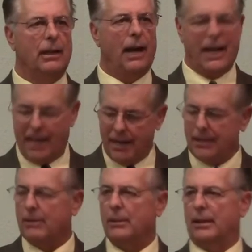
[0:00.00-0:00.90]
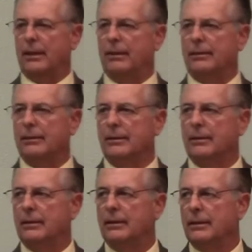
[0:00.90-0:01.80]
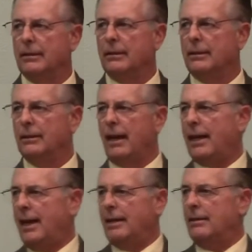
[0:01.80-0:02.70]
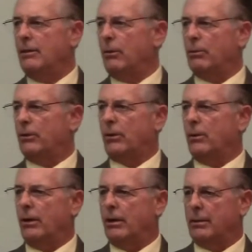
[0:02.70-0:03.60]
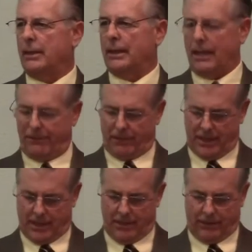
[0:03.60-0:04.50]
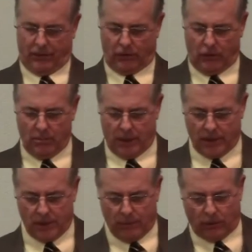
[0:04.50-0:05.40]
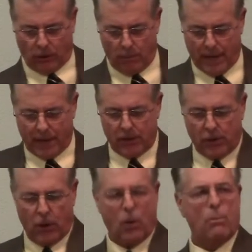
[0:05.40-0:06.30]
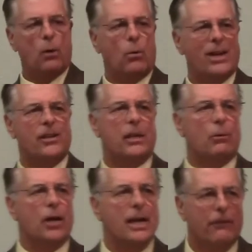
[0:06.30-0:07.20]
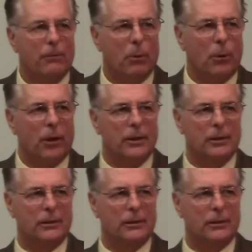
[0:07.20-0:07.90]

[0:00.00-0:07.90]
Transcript: I can't deal with this. I can't deal with what's going on in my life right now. This is too much. It was so bad, Job wished he were never born.